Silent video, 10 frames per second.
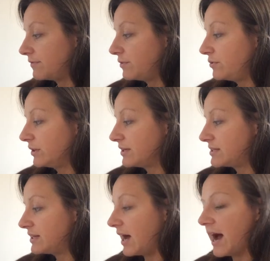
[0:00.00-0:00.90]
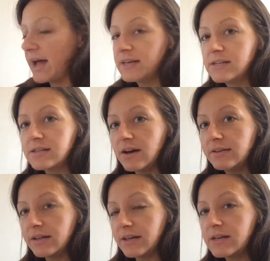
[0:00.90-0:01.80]
food listed highest on
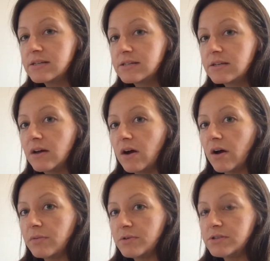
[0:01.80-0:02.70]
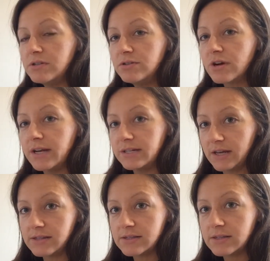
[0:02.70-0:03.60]
the list are the most nutrient
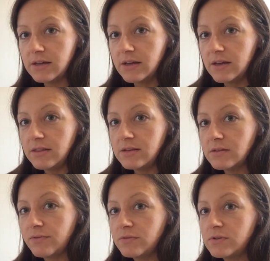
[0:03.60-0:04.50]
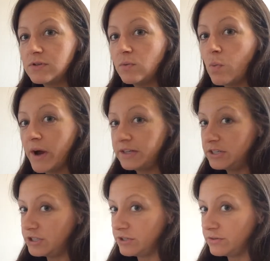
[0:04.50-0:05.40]
dense. These are the foods you want
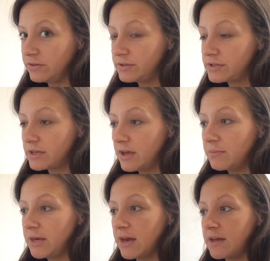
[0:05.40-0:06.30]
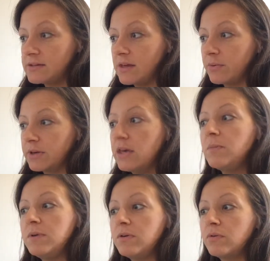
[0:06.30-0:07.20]
to choose because they will
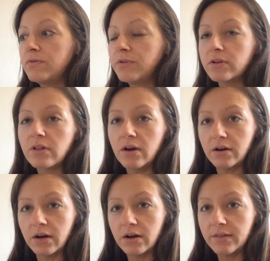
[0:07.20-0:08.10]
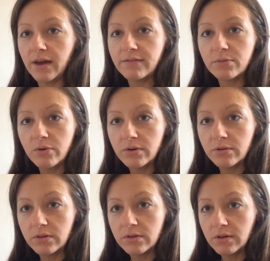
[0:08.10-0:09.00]
keep you fuller longer. They have the
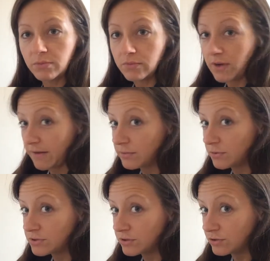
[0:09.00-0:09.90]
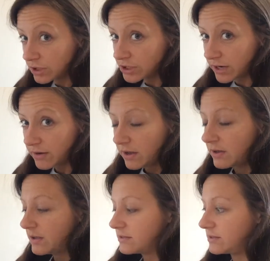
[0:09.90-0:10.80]
most nutrition,
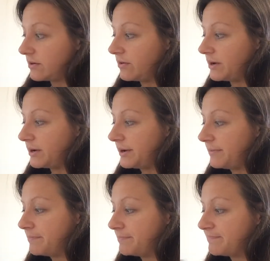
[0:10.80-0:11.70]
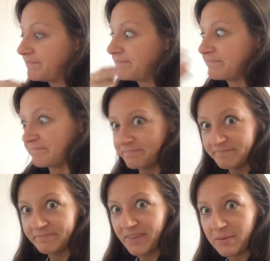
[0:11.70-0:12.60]
so
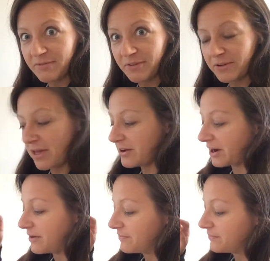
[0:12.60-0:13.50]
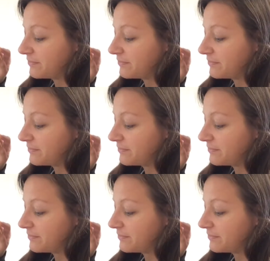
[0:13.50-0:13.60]
keep you fuller longer.